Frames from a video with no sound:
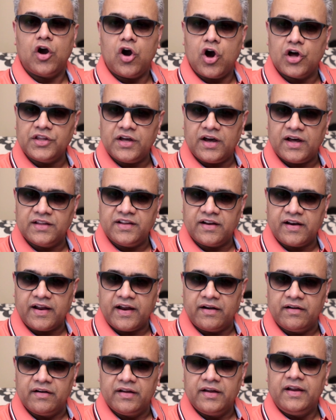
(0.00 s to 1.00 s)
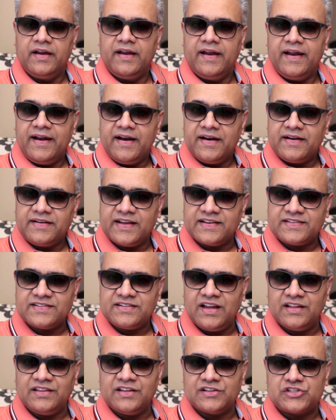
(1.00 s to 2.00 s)
On the other hand,
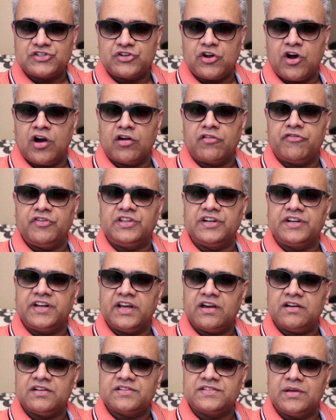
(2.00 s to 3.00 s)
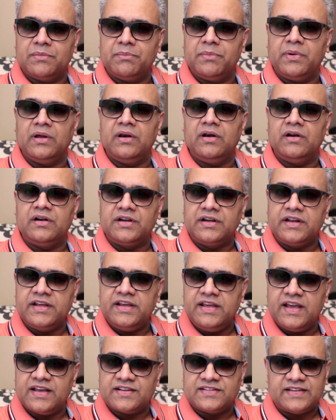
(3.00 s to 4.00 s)
Tesla the stock with the ticker symbol
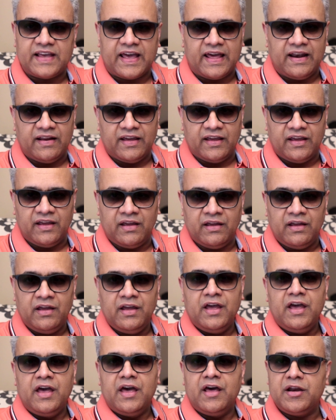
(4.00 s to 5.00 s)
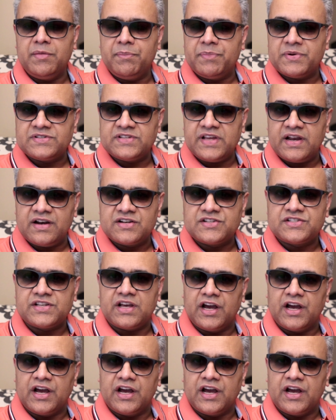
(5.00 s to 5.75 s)
T S L A represents